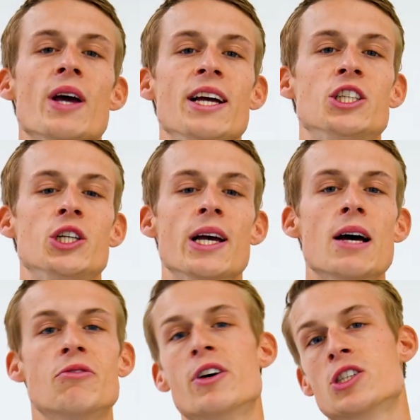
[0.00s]

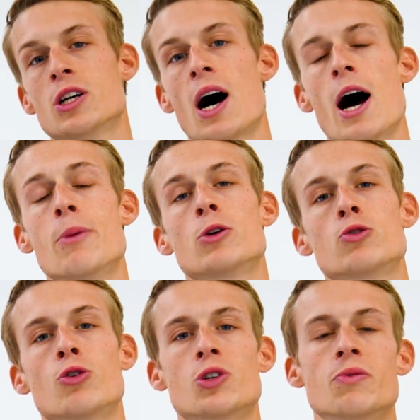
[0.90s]
HTF has a
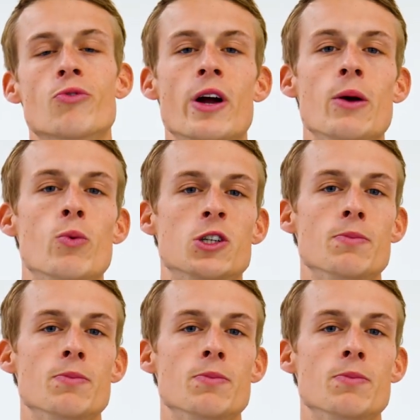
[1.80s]
hybrid torsion frame, which